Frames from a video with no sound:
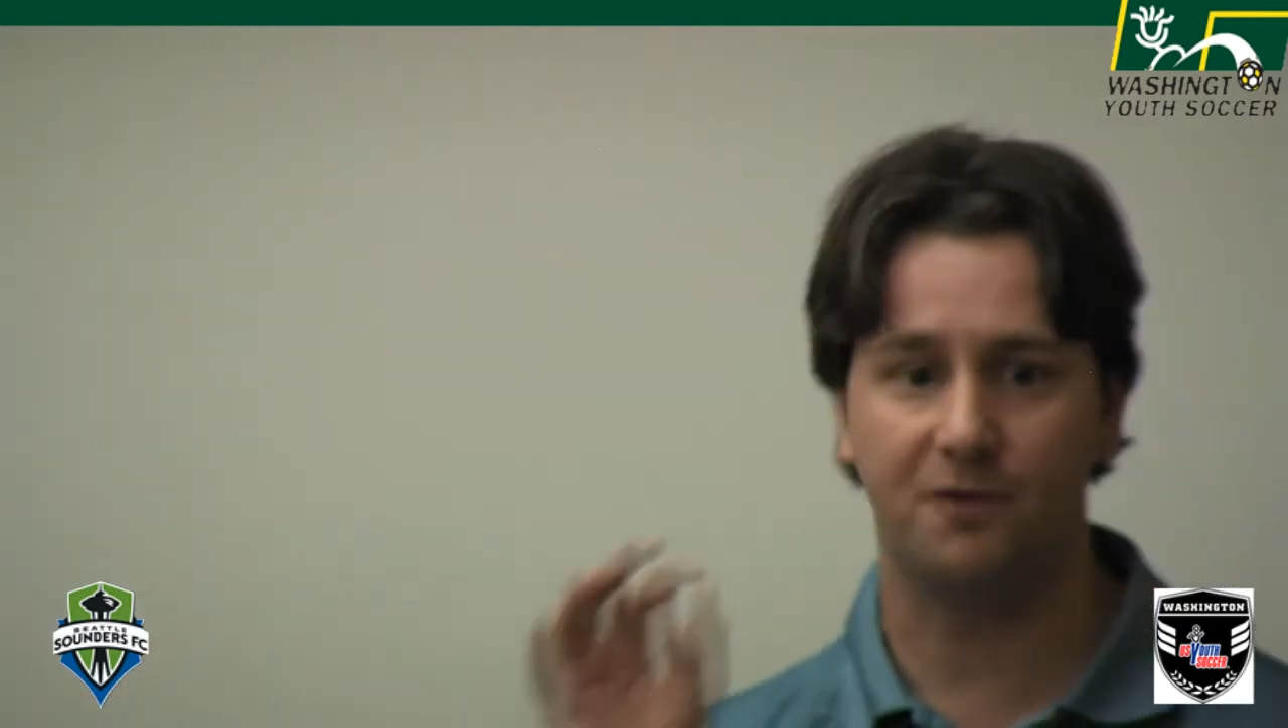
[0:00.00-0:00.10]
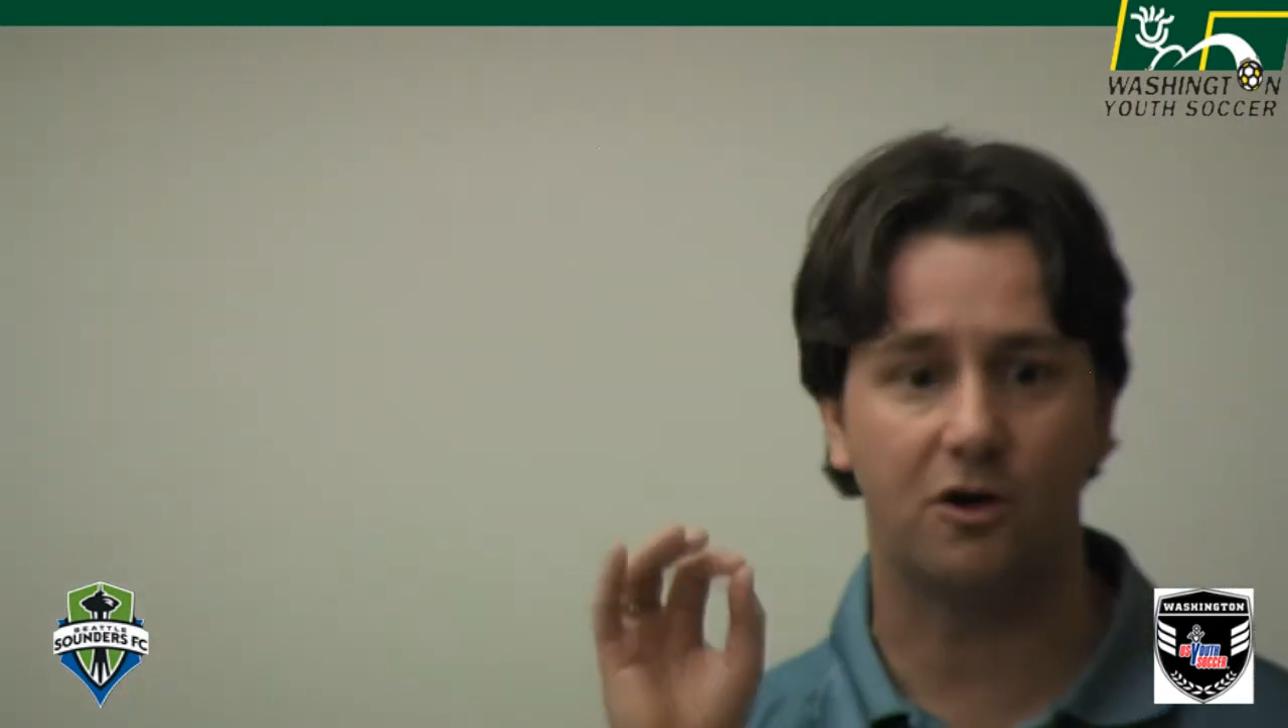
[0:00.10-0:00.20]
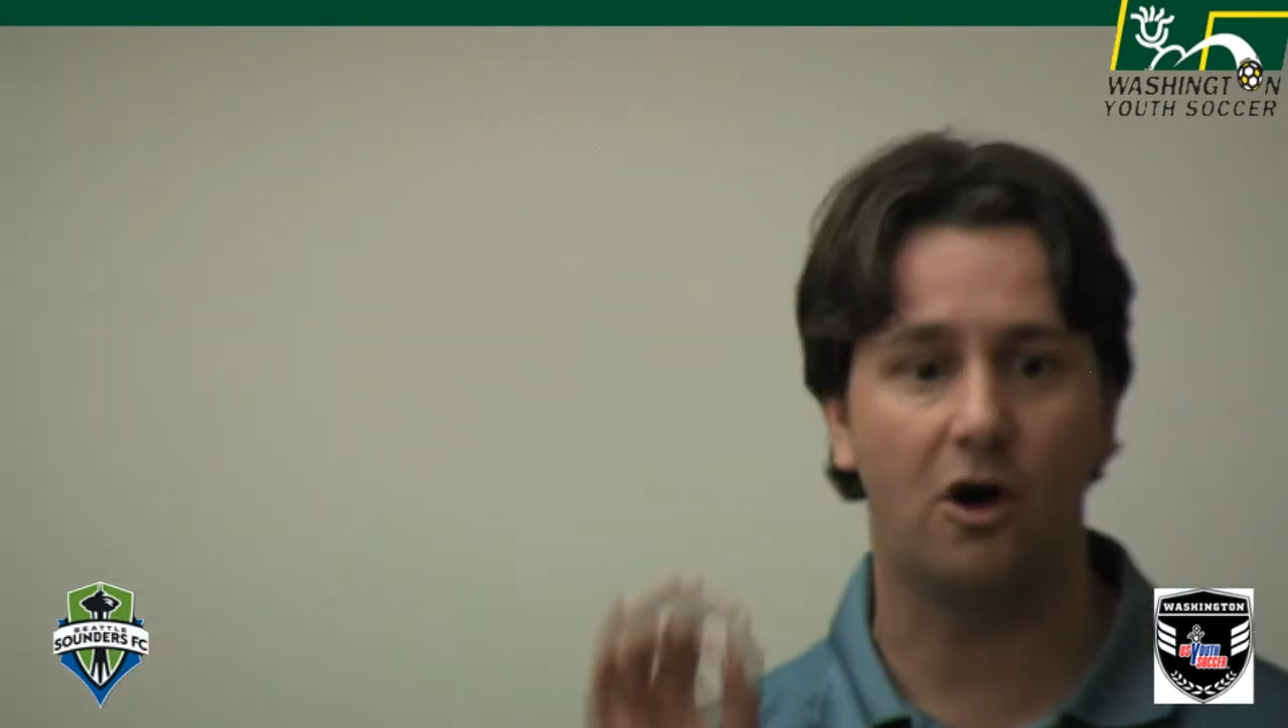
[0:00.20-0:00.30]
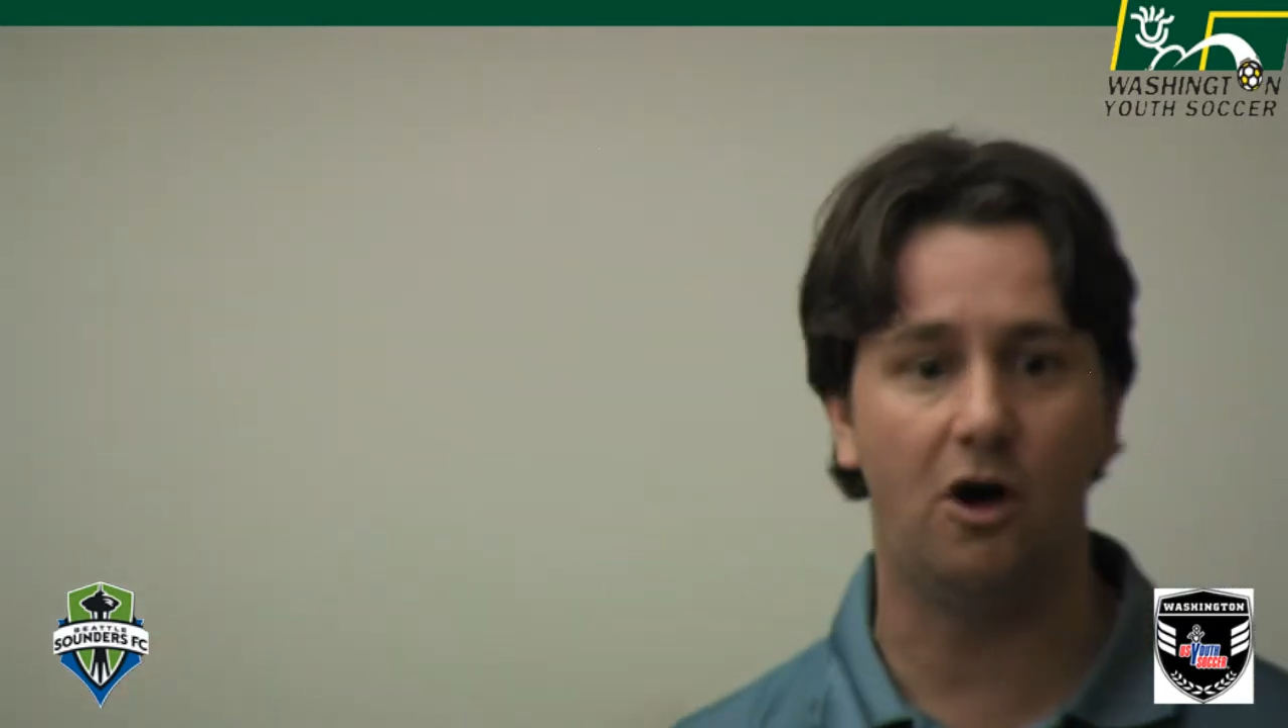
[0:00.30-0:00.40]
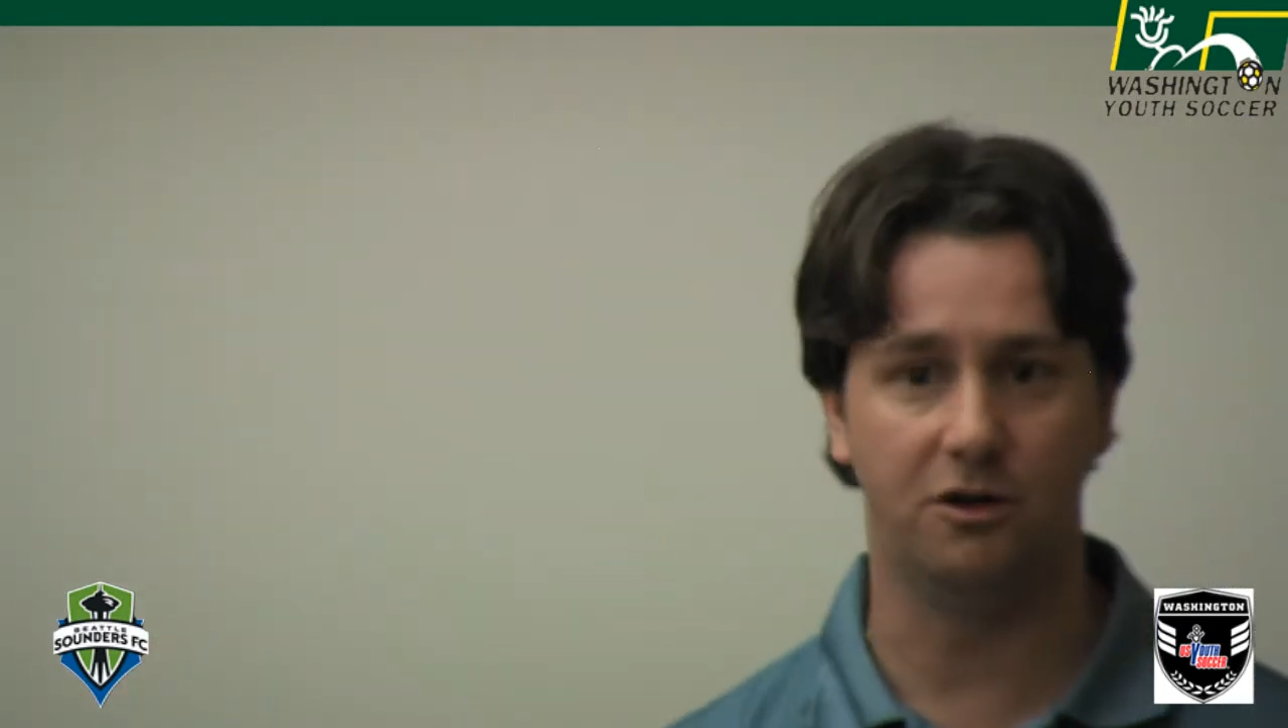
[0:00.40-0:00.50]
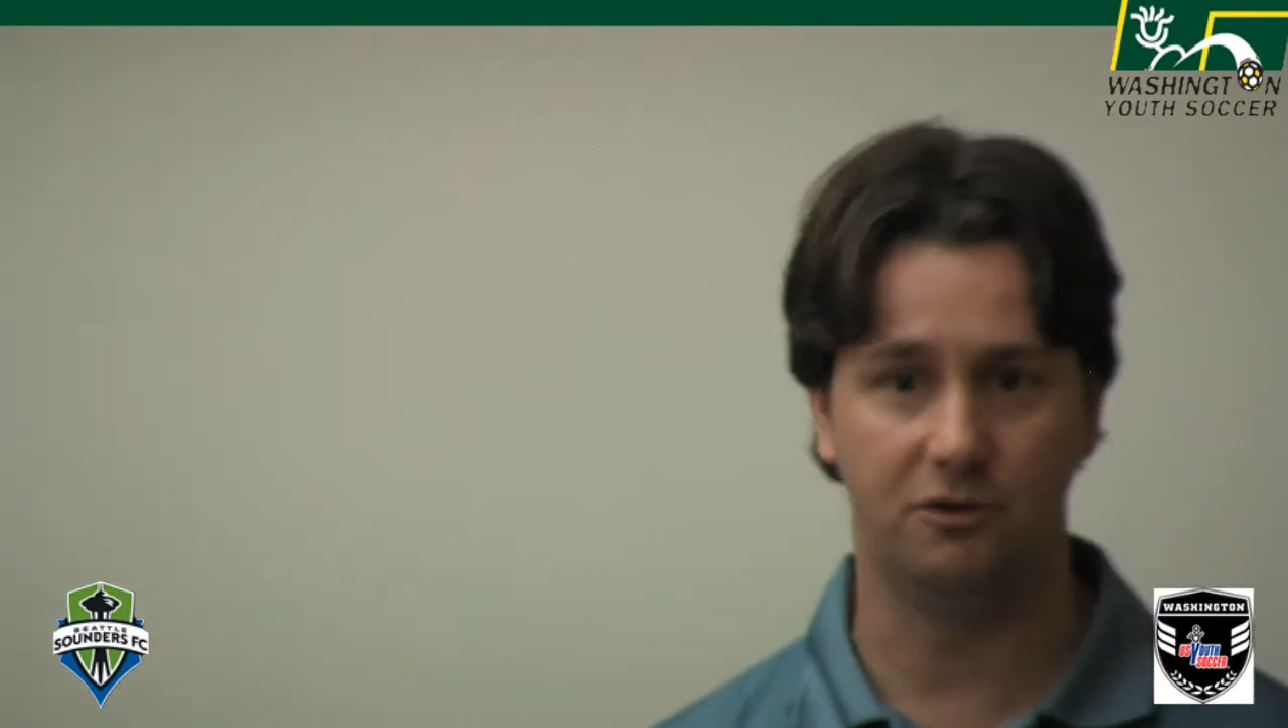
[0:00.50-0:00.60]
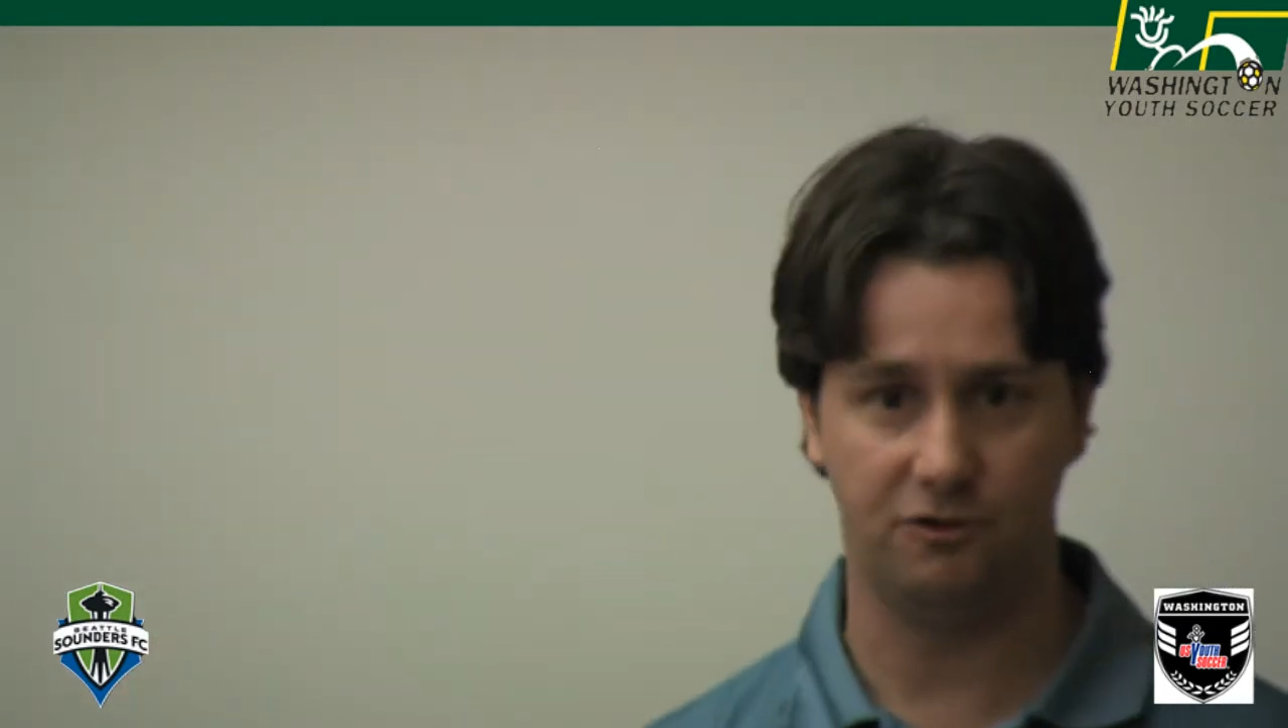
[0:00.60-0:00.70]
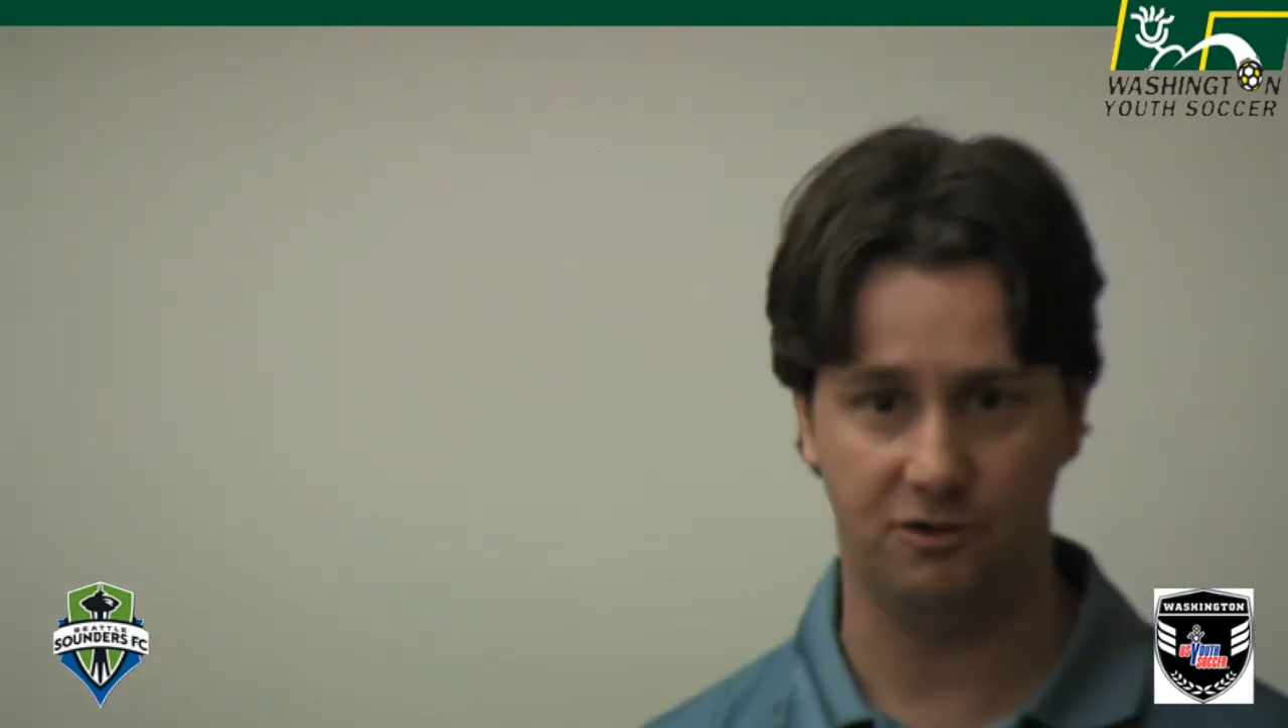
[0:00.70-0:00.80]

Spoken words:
for college.